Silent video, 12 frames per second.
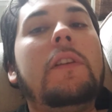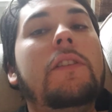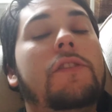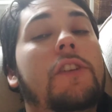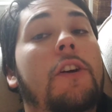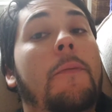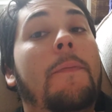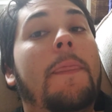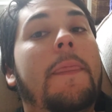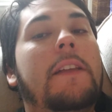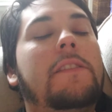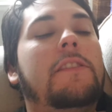So
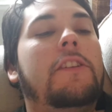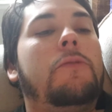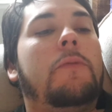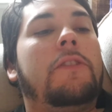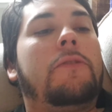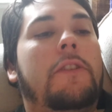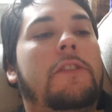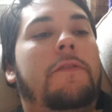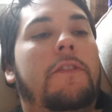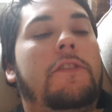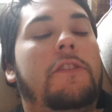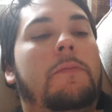that's stage 1, trust
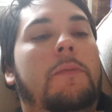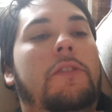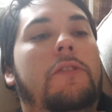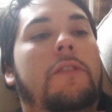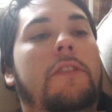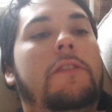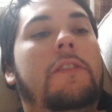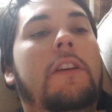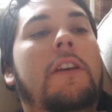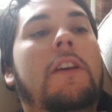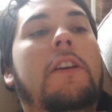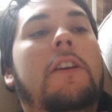versus mistrust.
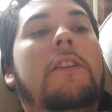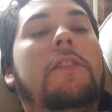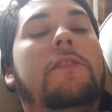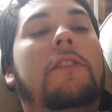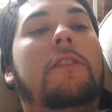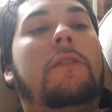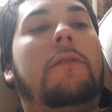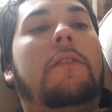So